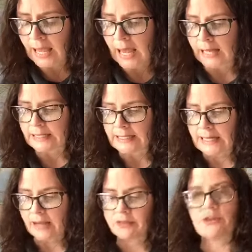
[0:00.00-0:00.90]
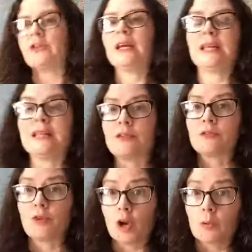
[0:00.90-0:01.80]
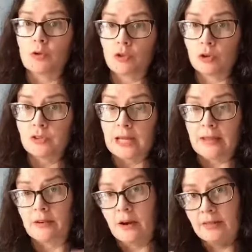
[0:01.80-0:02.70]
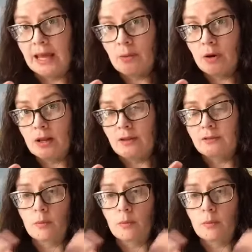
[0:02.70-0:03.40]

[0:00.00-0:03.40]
And he gathered these followers all together, and they were his.